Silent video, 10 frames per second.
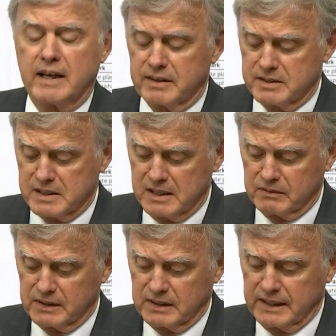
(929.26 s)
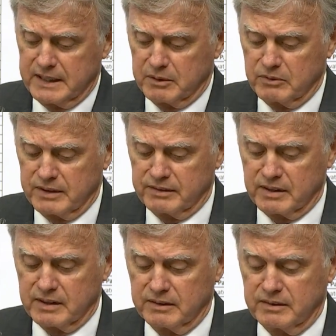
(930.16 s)
has given Lincoln
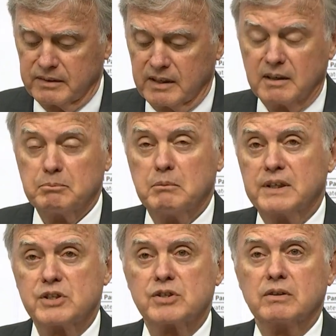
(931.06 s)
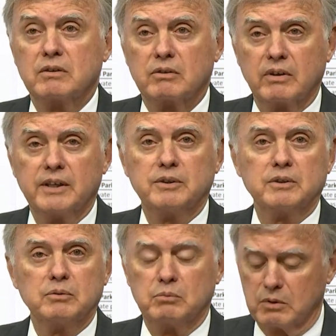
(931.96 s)
residents a much
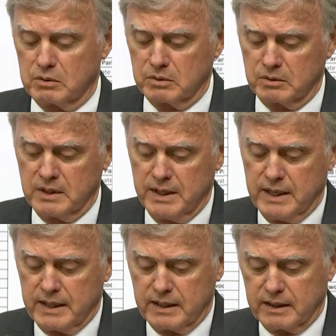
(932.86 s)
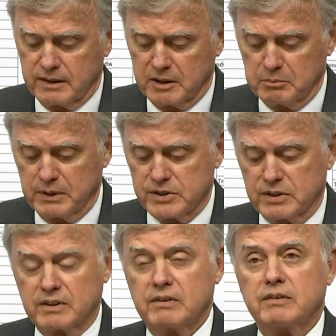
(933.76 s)
greater role in the
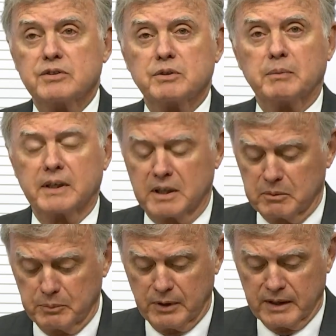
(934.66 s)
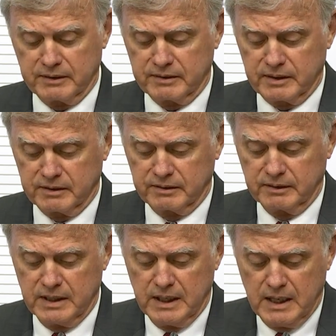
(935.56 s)
budget decision making
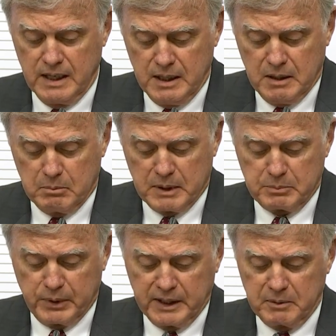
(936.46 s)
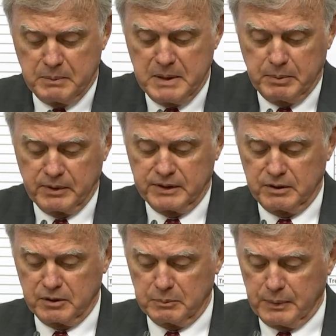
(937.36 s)
process. By bringing people
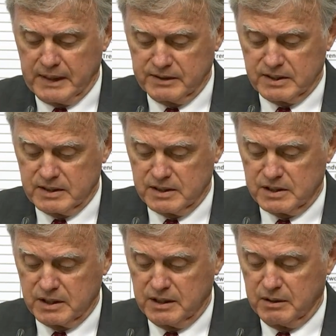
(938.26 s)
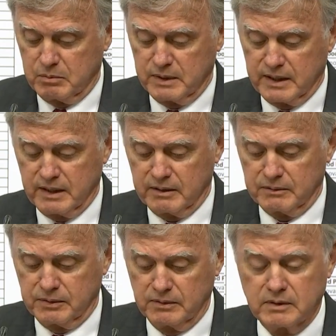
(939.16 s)
into the process, we
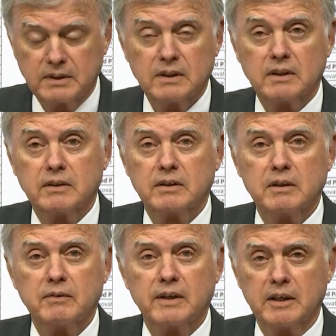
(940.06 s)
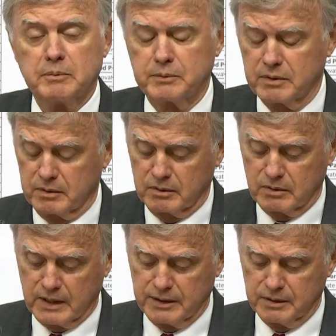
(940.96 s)
have uh, developed
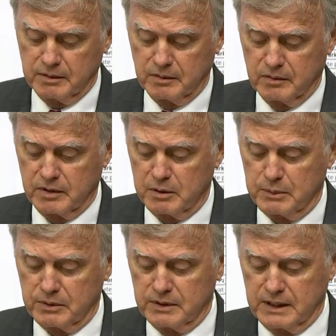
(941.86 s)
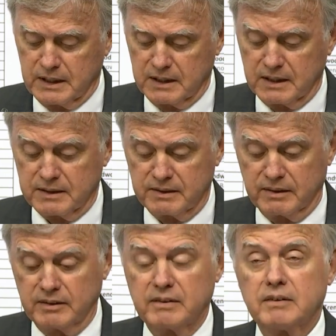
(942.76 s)
greater community
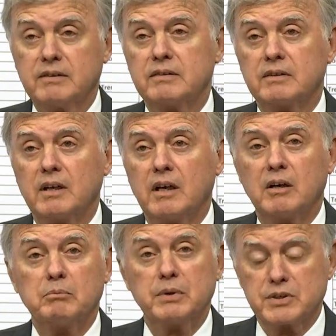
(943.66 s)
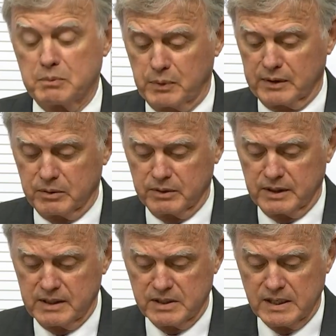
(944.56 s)
consensus on budget
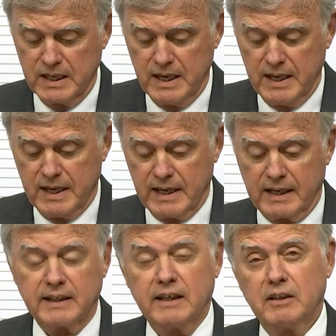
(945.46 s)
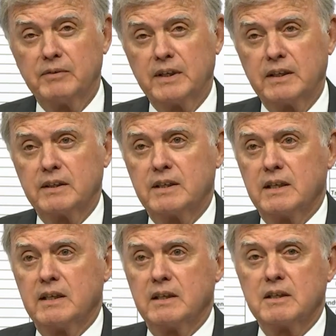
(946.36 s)
priorities and elevated
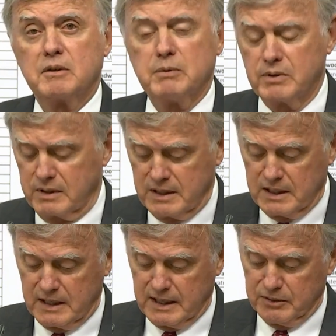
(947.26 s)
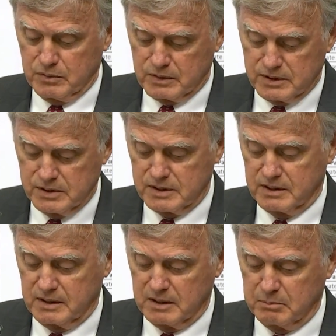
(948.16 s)
the community
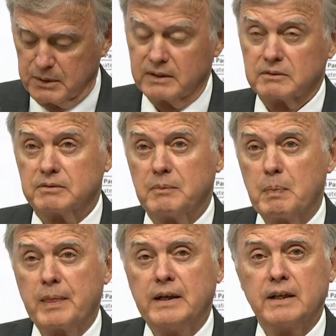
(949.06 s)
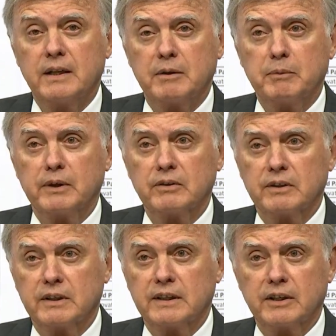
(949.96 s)
interest above the
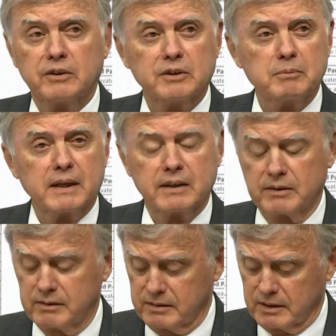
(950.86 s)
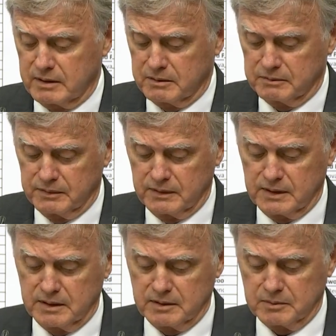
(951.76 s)
narrow, narrow demands of
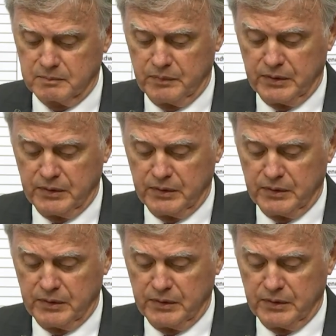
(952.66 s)
uh,